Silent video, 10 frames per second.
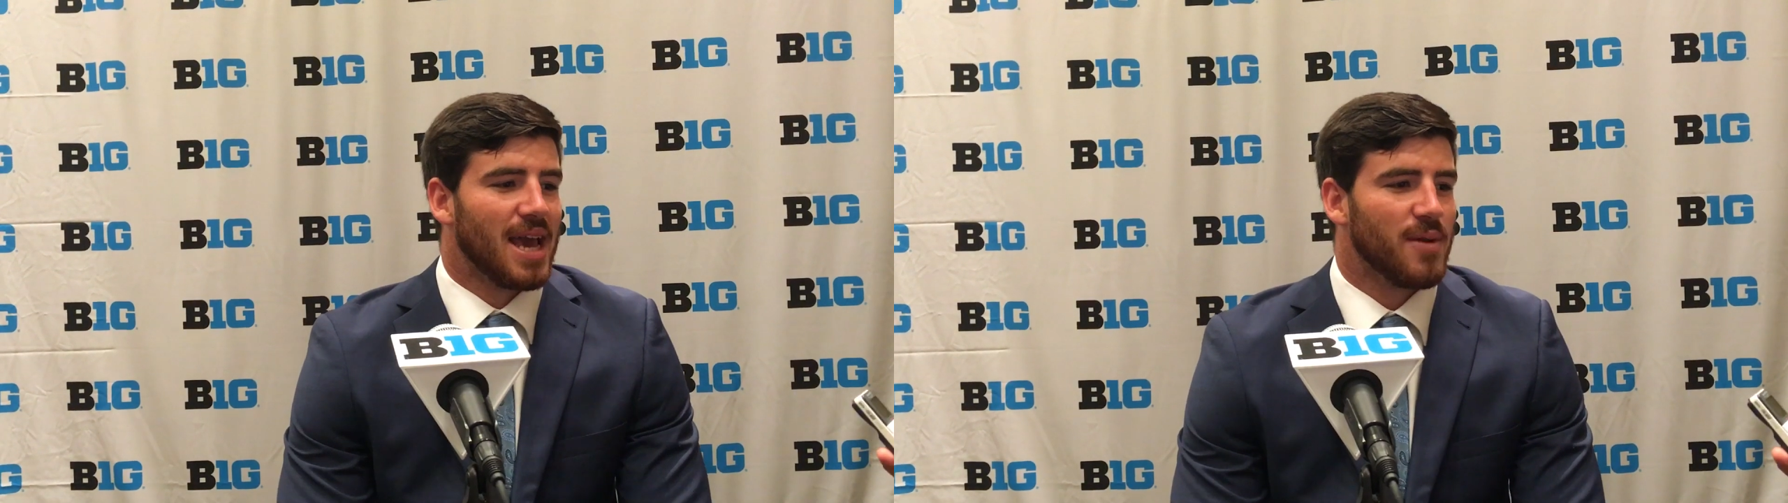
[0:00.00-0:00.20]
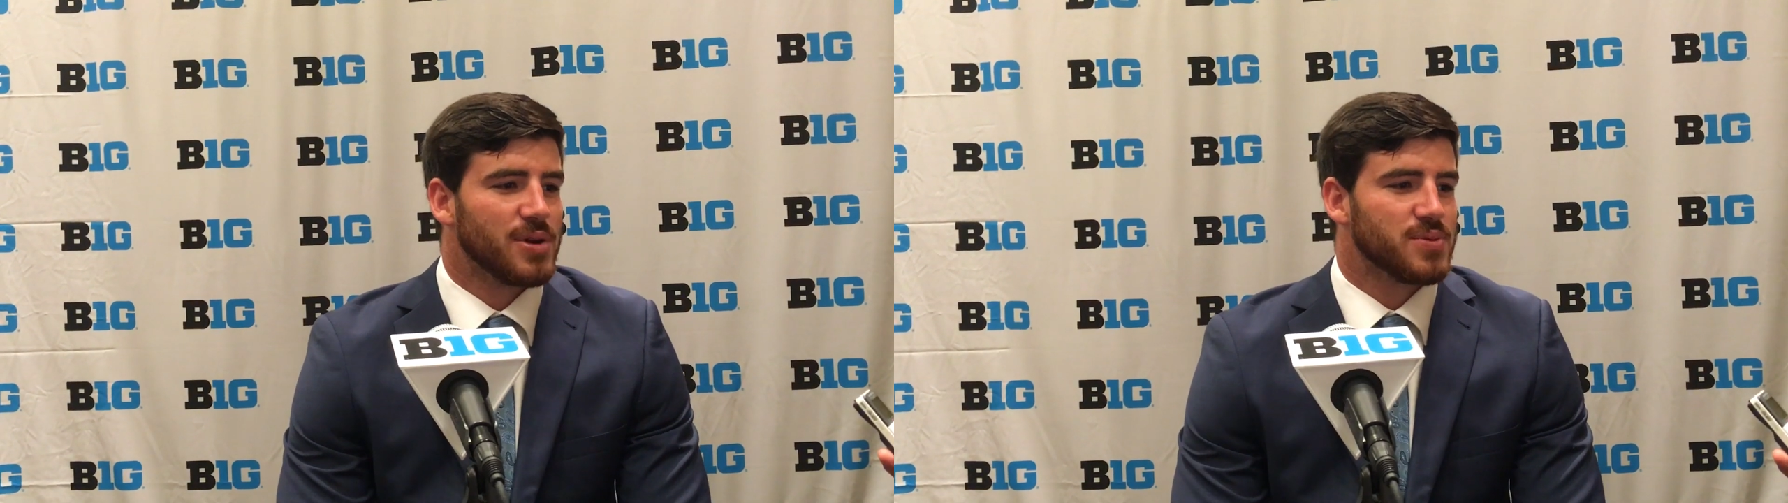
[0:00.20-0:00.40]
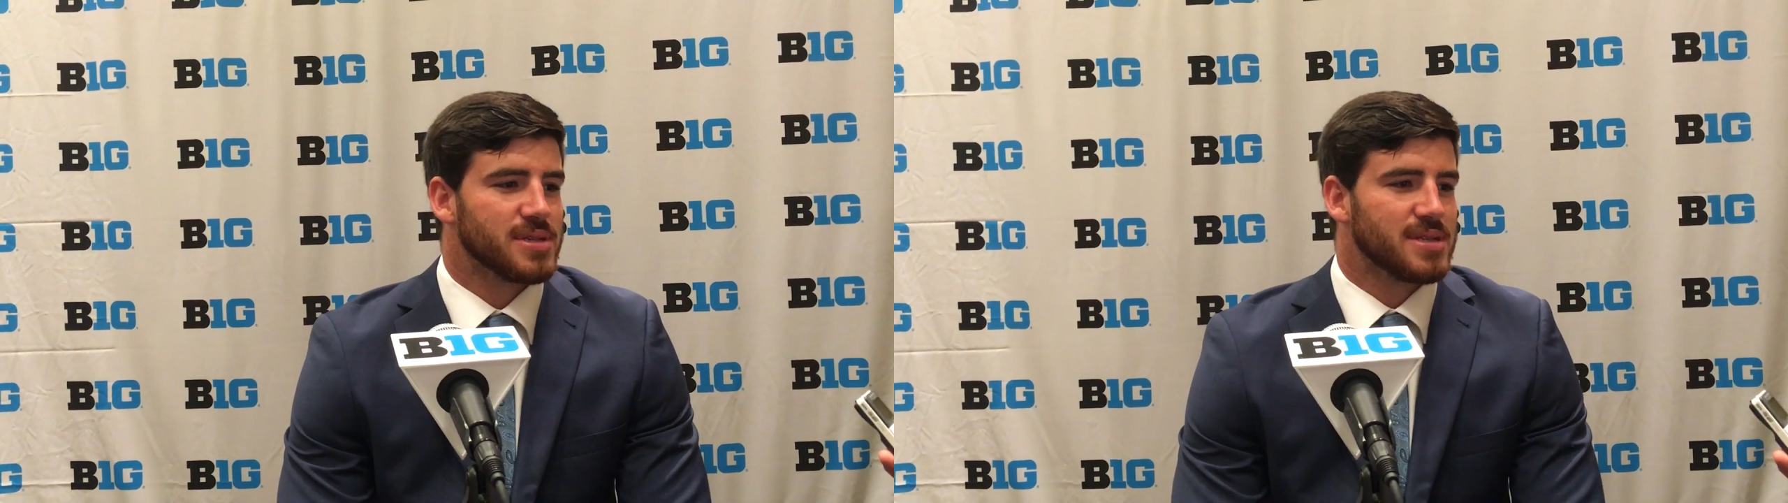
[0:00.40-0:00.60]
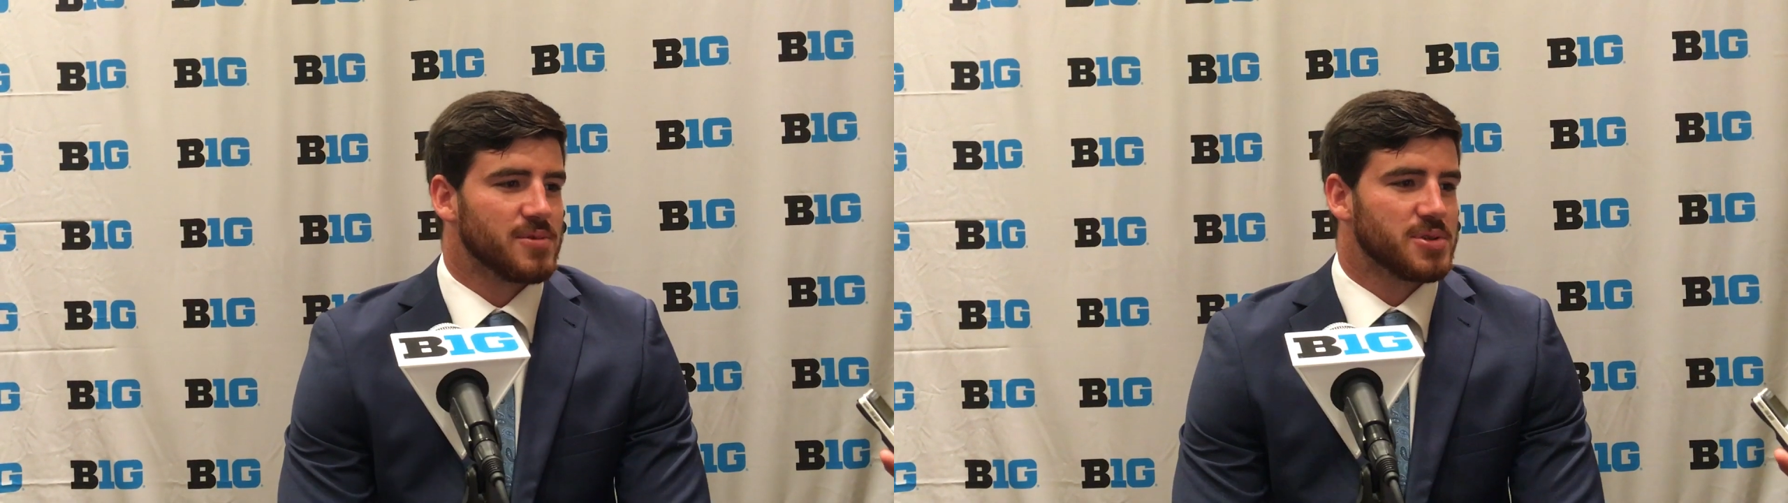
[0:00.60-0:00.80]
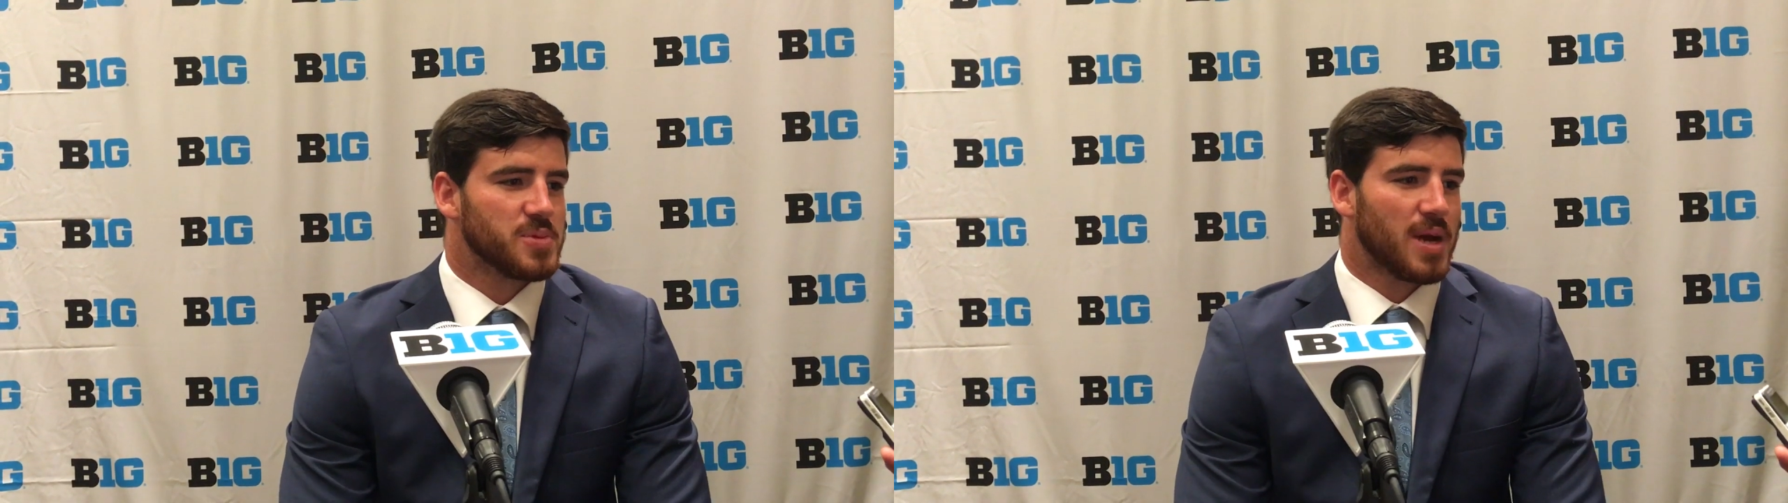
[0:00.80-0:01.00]
and which was
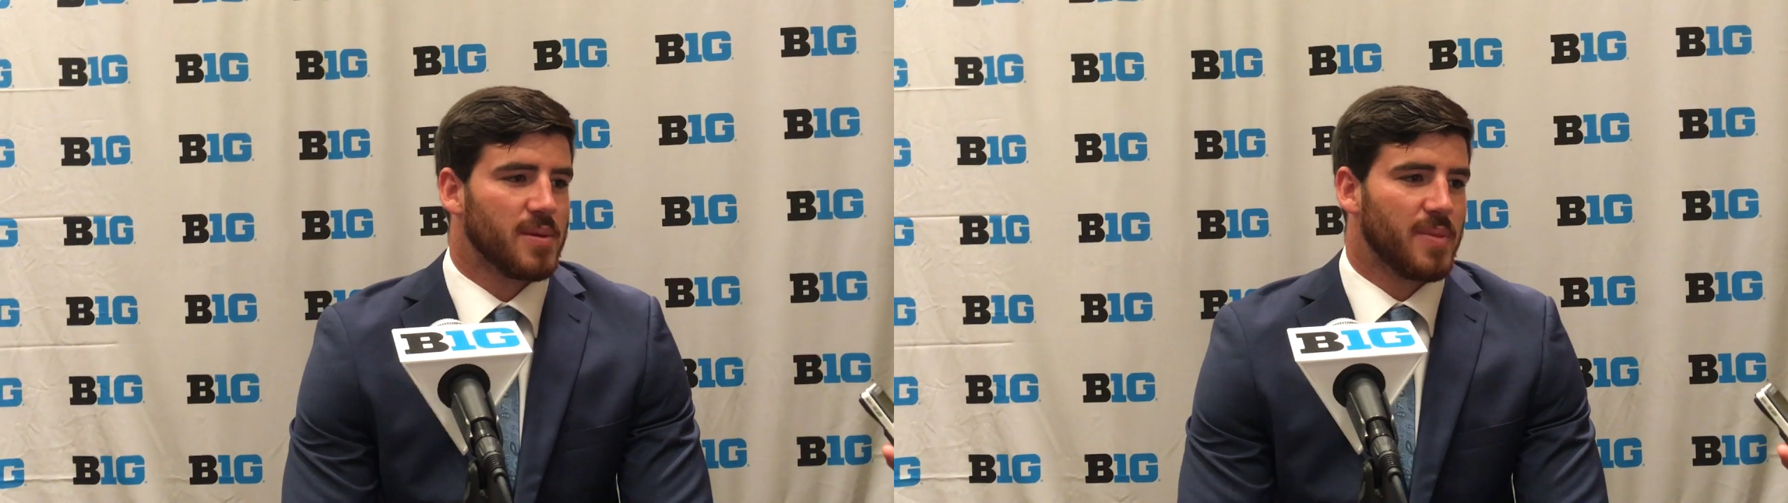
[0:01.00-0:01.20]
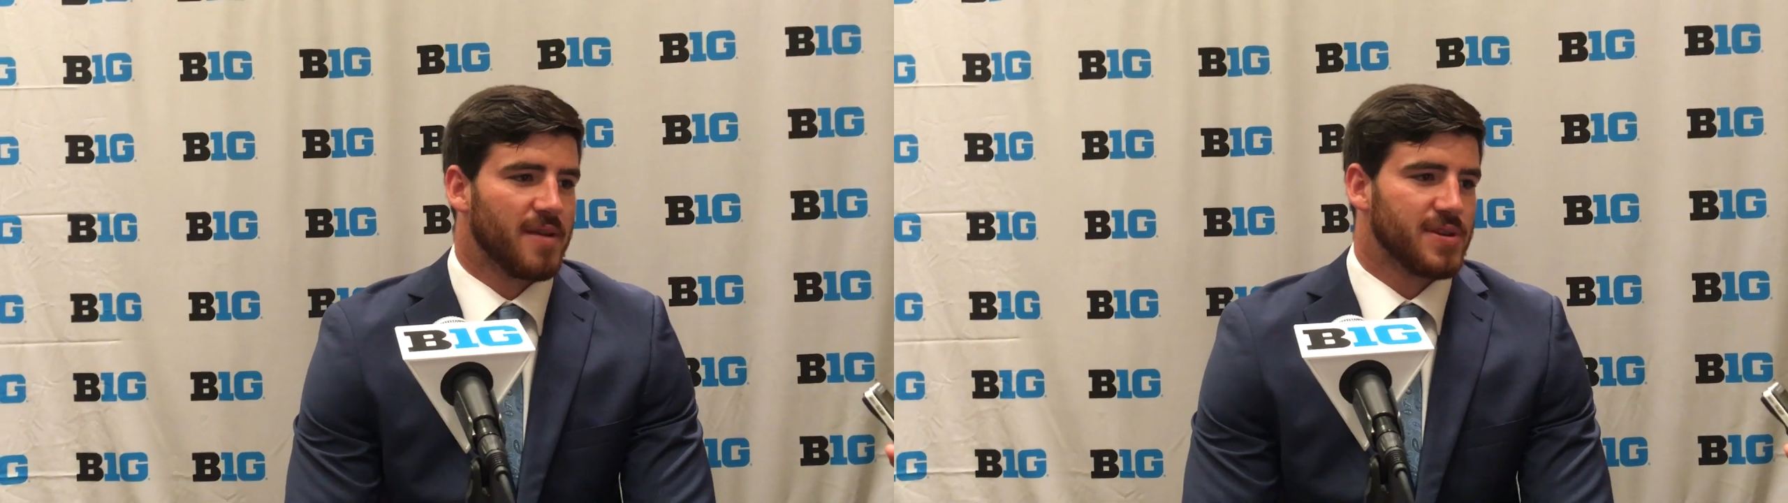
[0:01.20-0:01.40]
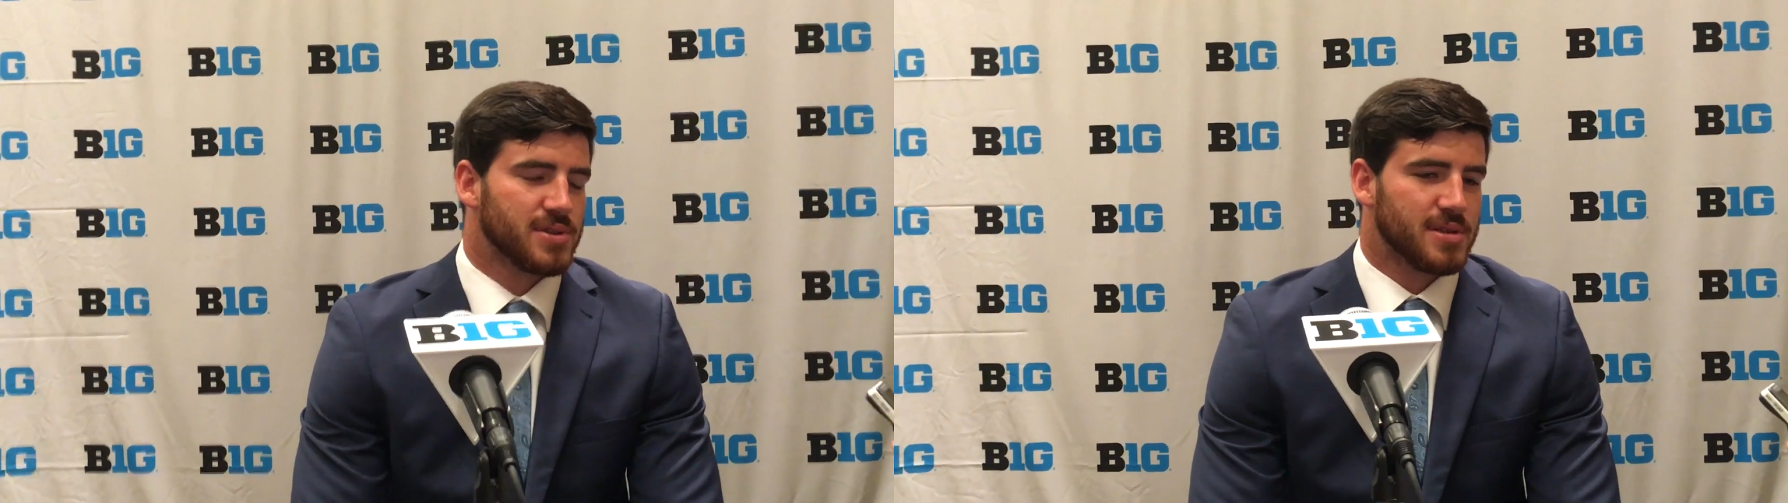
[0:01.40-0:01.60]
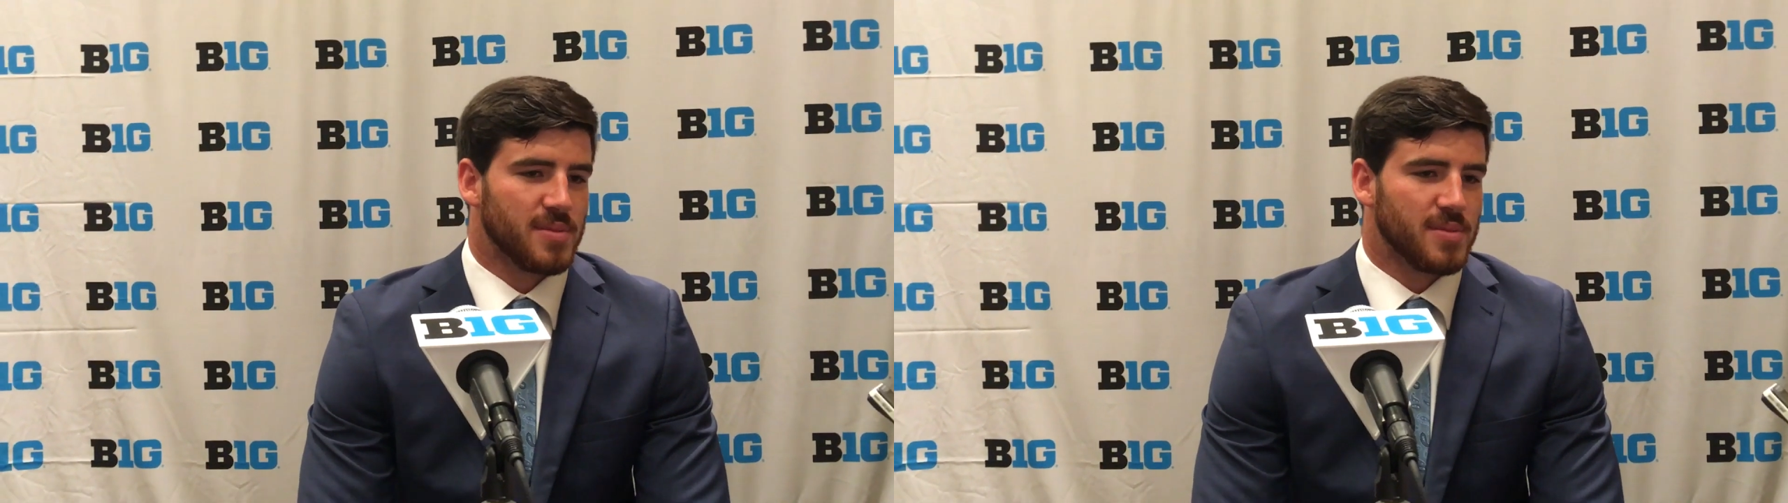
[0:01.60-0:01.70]
which was probably beneficial